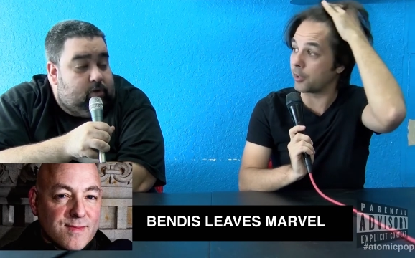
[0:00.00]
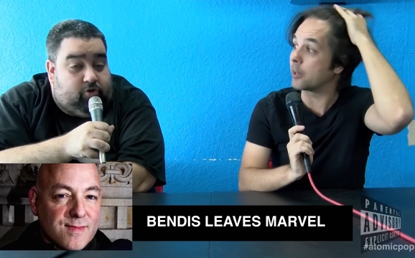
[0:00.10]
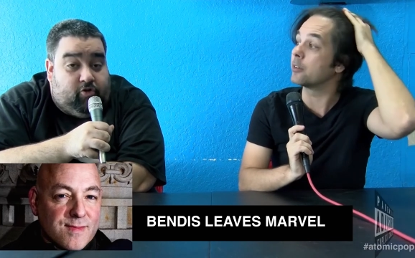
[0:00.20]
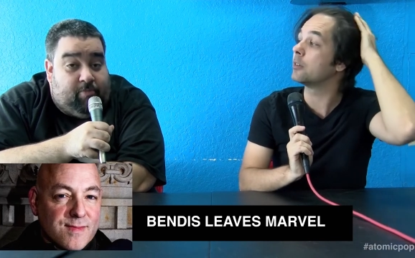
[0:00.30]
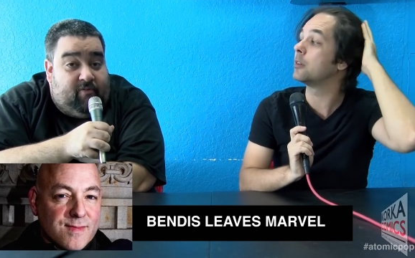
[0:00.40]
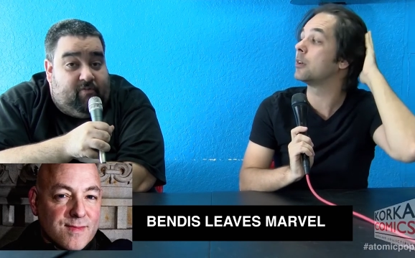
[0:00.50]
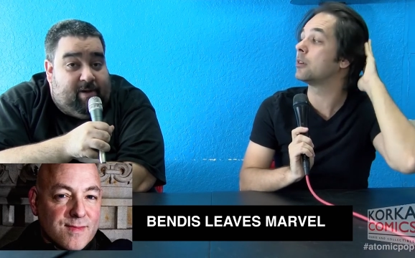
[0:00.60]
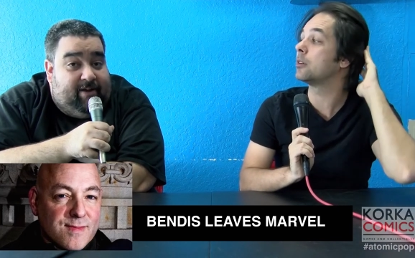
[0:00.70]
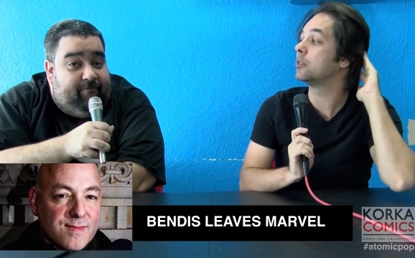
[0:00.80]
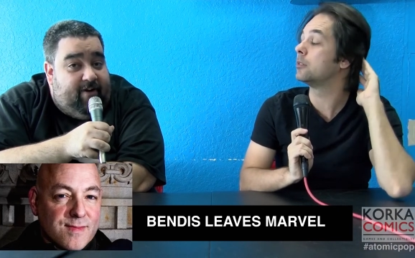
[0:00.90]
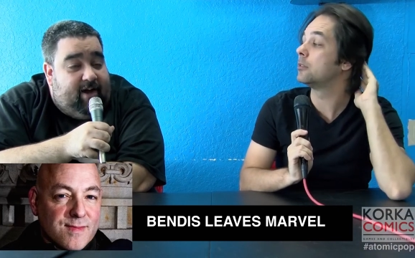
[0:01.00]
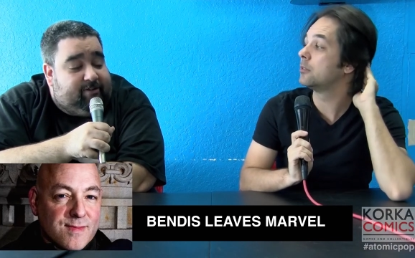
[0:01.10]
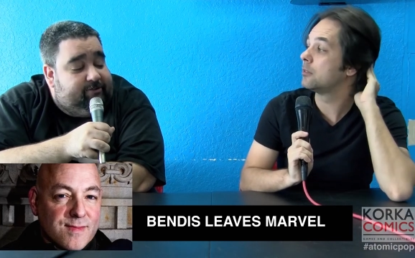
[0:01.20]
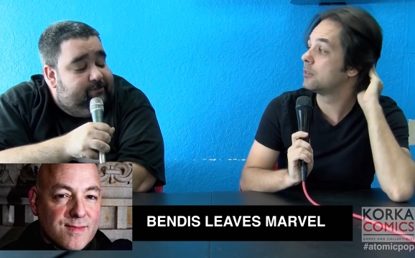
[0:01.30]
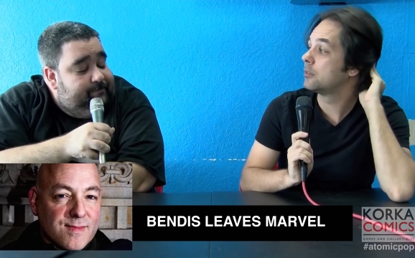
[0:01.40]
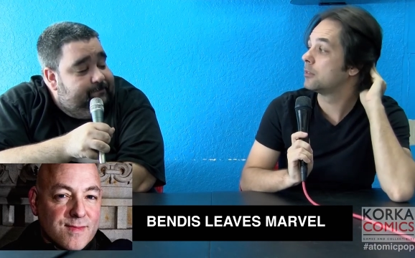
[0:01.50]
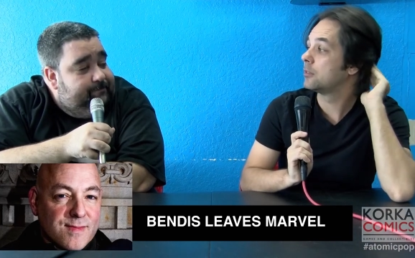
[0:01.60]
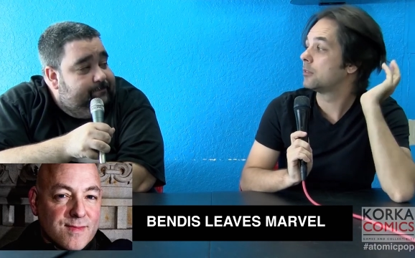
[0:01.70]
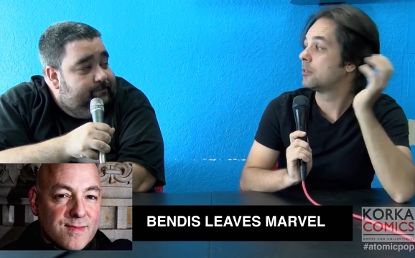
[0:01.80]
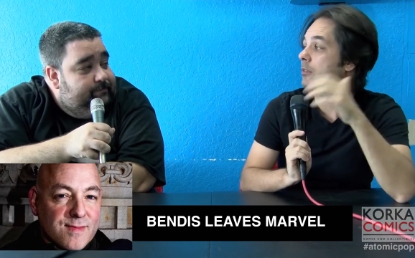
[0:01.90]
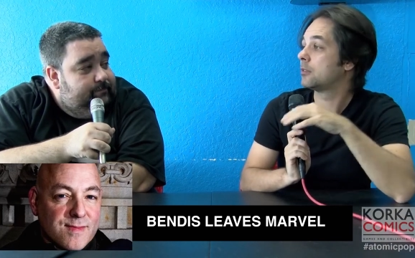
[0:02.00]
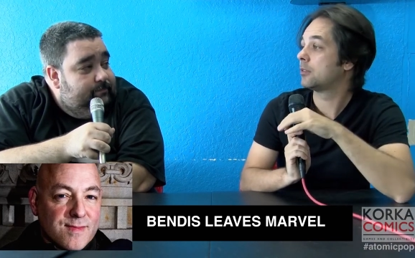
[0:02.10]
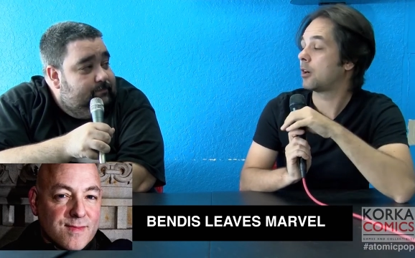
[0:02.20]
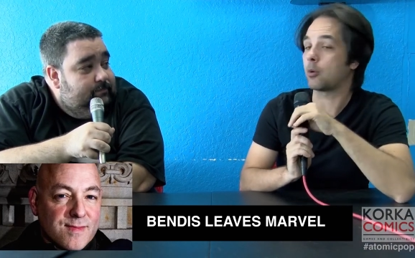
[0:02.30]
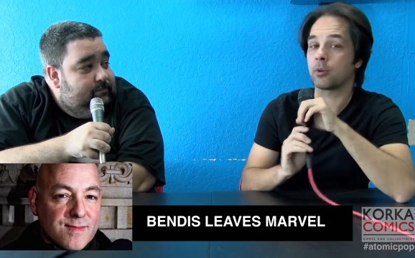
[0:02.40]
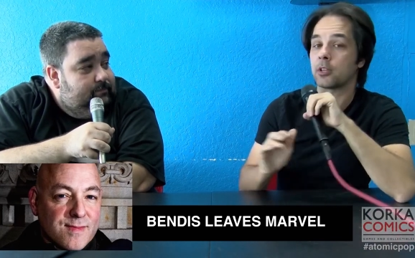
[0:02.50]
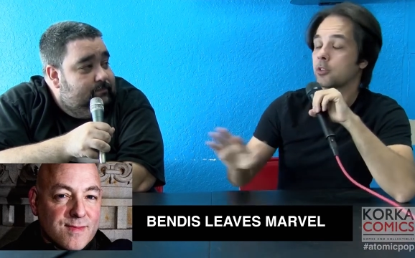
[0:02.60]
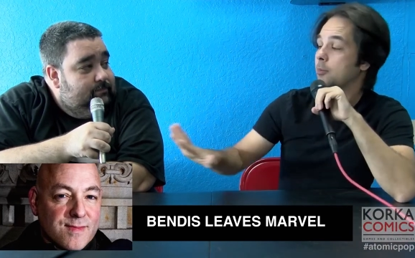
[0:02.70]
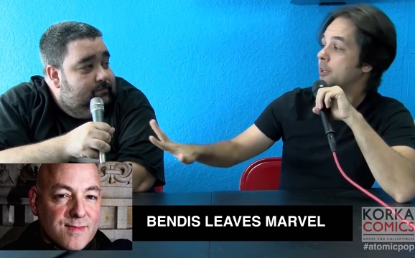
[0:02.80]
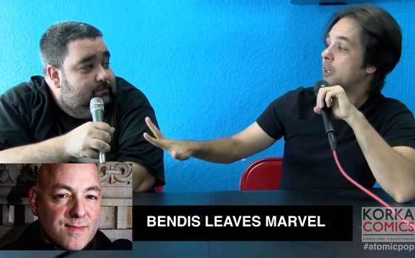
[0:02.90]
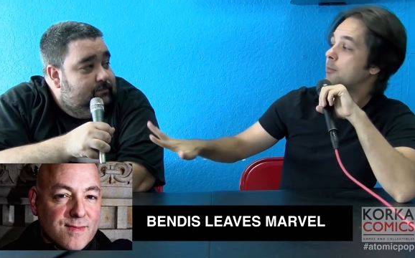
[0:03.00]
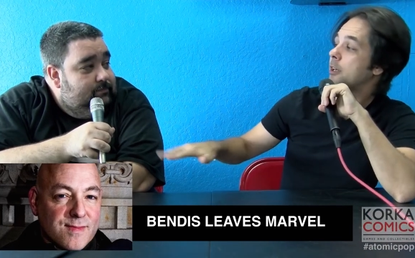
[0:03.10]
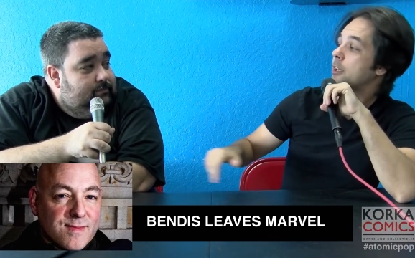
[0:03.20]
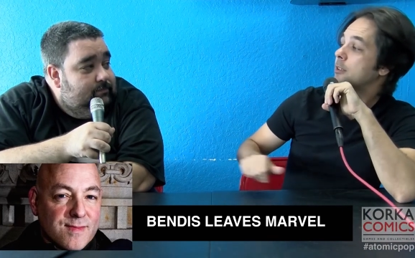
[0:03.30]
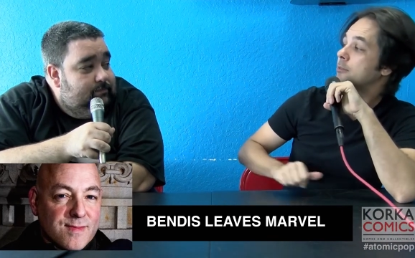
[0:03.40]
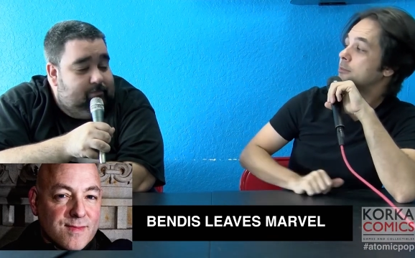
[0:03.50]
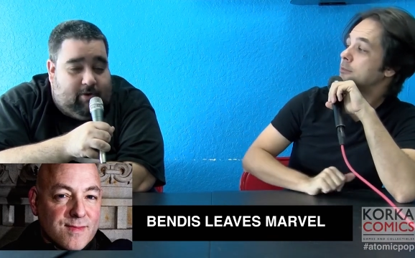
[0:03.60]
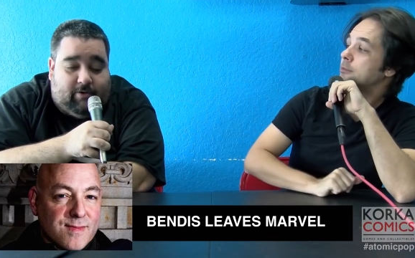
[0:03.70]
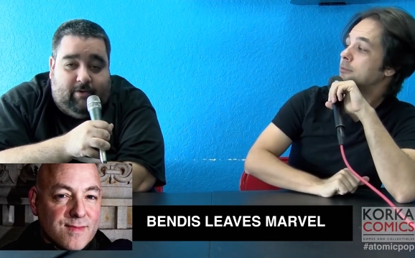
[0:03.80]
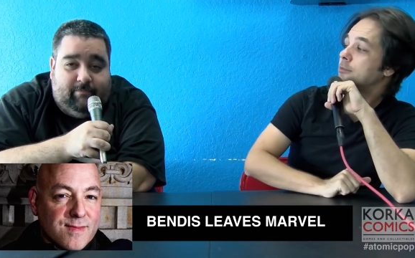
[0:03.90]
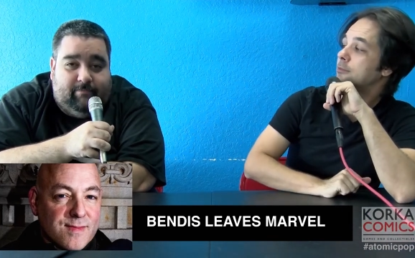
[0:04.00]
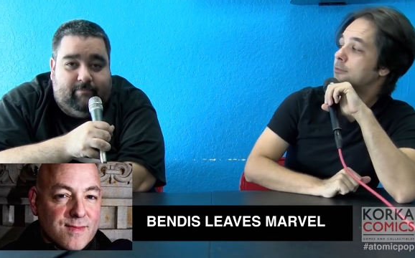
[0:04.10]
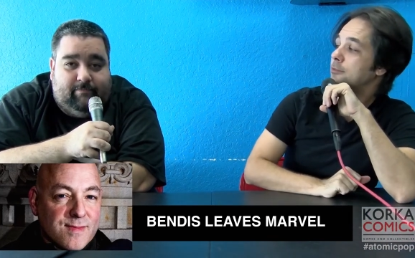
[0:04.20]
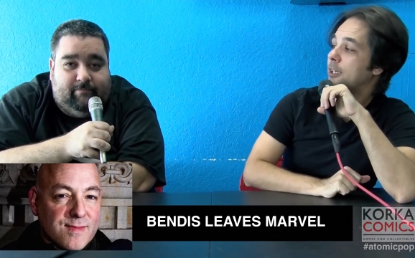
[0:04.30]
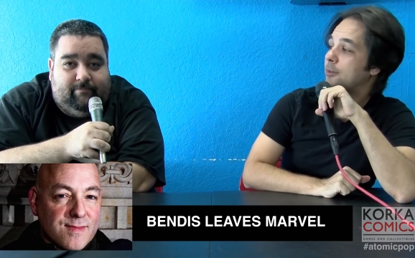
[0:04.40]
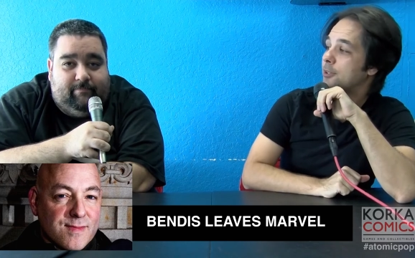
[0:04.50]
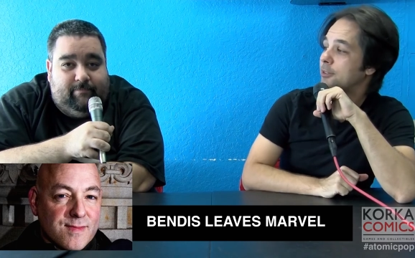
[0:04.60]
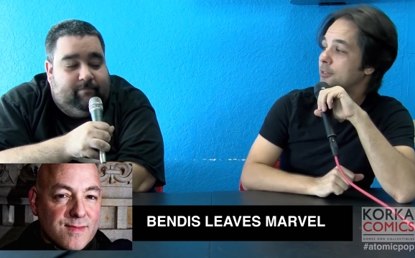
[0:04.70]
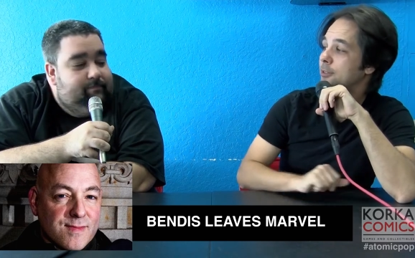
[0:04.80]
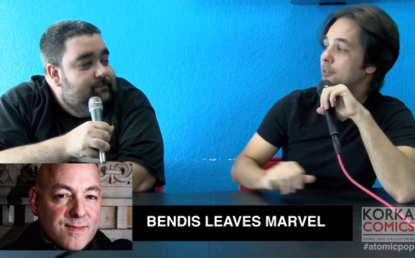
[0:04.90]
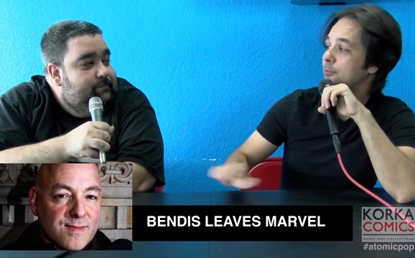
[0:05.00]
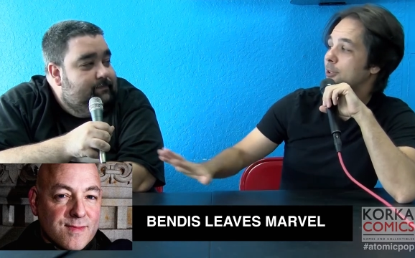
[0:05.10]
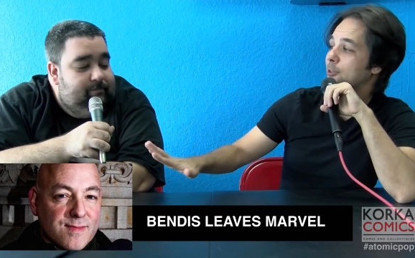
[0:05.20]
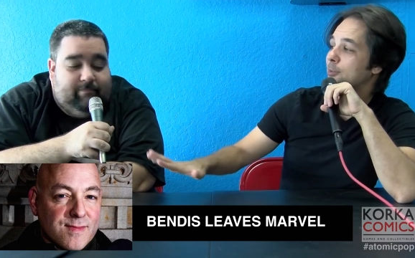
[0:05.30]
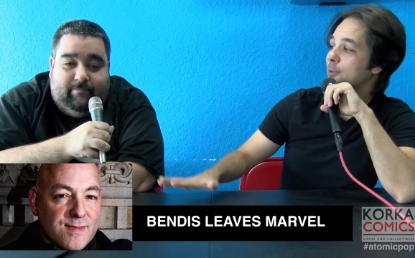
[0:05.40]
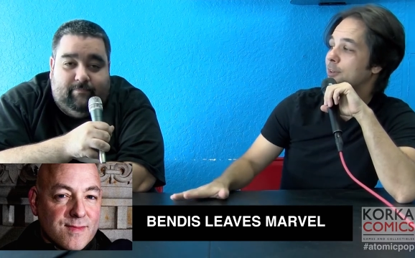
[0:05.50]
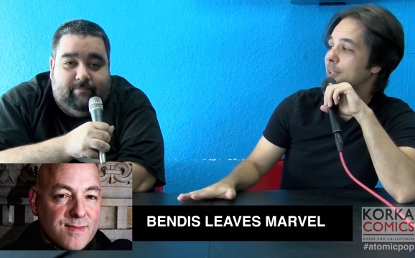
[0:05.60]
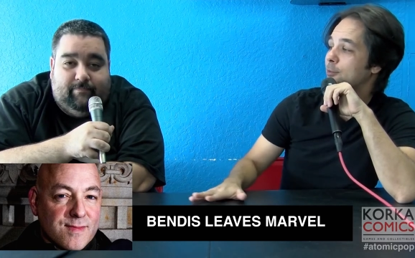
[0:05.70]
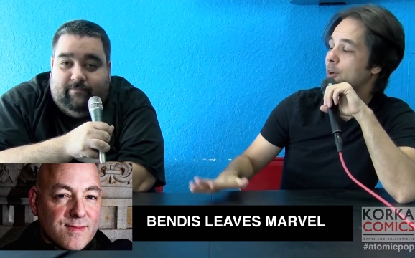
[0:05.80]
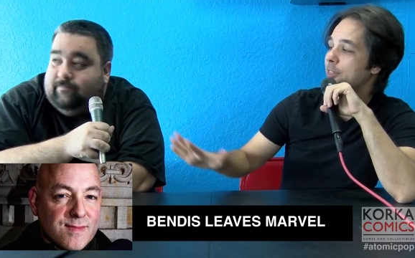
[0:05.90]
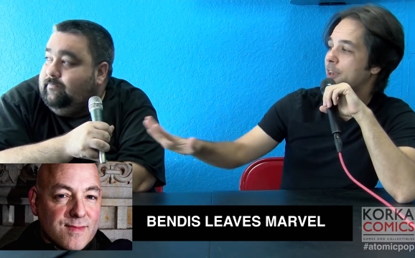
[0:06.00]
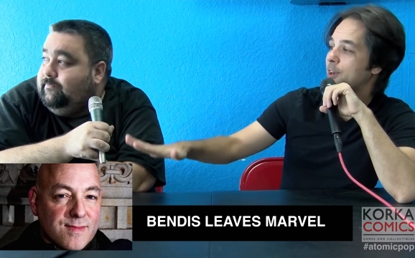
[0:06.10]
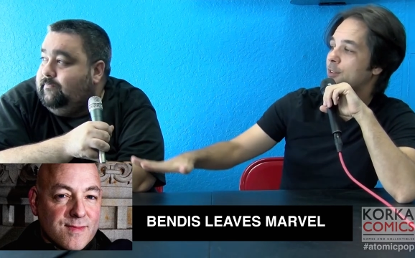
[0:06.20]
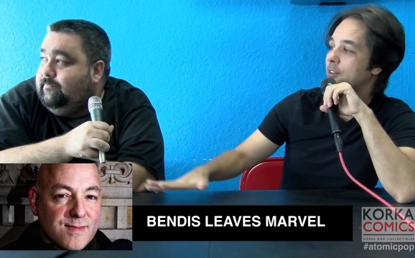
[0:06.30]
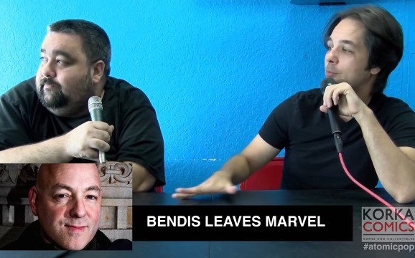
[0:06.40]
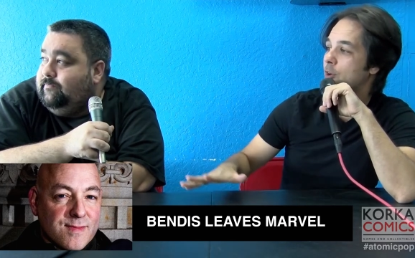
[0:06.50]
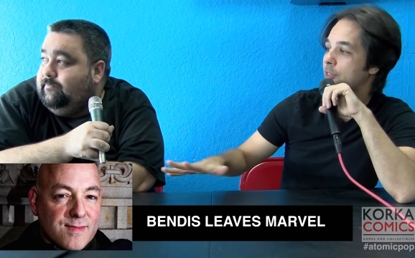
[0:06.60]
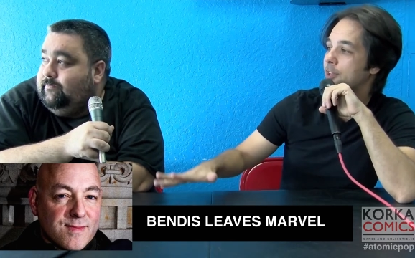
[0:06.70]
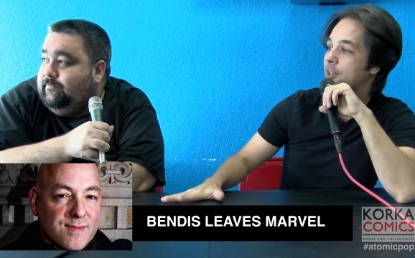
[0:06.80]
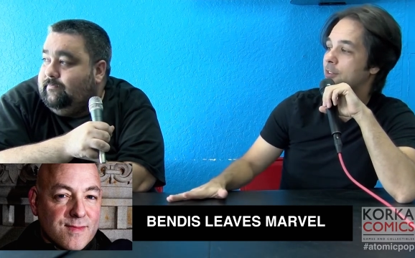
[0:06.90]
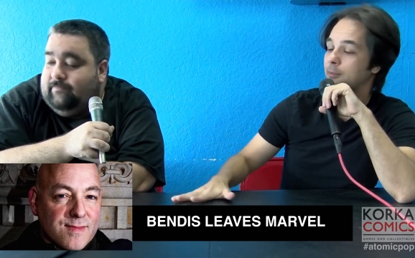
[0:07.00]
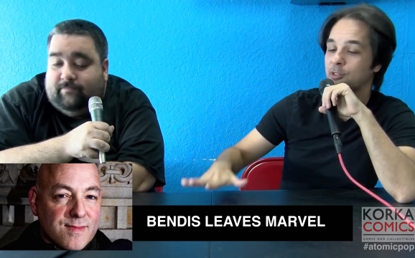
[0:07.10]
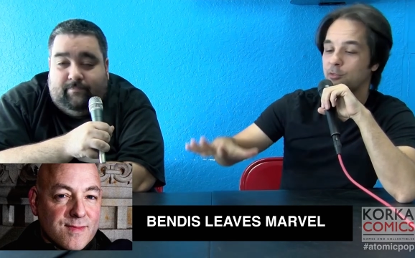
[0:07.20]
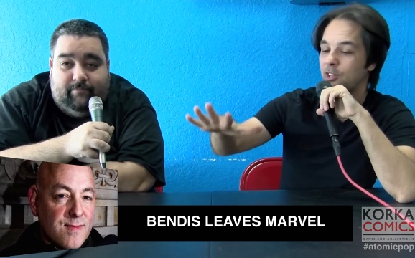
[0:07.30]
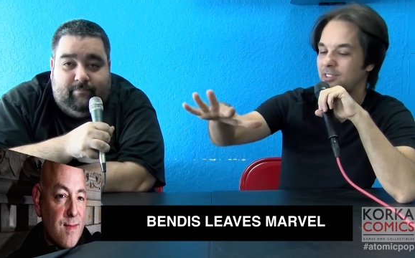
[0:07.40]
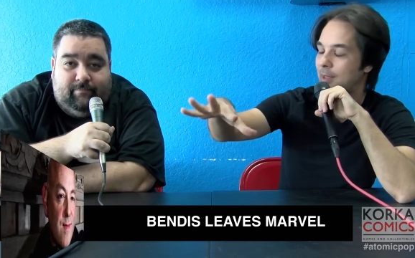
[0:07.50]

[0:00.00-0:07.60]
Speaker 1: I so Marvel buying Fox.
Speaker 2: Oh, we're not talking about that right now. Okay. Yeah, we're not, uh, we're not talking about right now. One thing at a time. One thing at a time. This this